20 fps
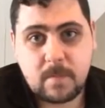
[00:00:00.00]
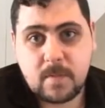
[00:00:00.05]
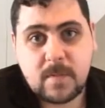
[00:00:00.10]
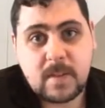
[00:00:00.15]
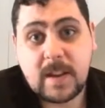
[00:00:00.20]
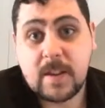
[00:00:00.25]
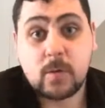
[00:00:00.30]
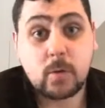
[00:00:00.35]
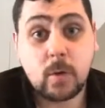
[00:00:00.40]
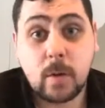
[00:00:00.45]

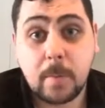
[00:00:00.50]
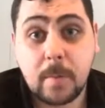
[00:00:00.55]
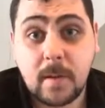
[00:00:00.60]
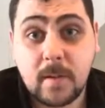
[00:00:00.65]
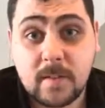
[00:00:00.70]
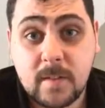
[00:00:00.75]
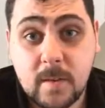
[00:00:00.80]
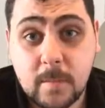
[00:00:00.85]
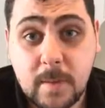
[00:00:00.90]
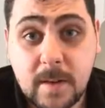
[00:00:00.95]
ticks all the
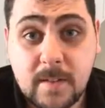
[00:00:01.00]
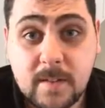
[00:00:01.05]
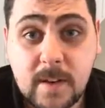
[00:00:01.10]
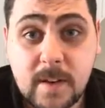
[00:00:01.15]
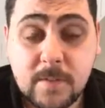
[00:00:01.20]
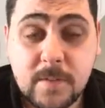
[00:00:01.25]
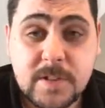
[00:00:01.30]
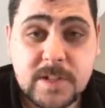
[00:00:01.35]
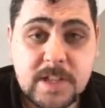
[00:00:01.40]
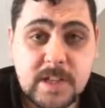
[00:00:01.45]
boxes basically
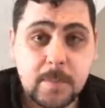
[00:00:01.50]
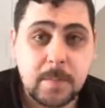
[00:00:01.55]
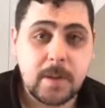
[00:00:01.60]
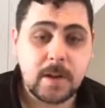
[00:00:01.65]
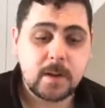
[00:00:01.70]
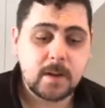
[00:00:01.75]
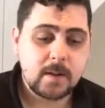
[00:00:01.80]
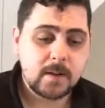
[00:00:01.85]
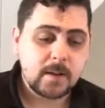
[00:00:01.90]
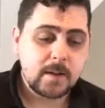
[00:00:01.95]
for
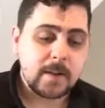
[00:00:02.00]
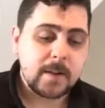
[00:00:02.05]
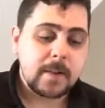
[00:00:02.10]
GDPR.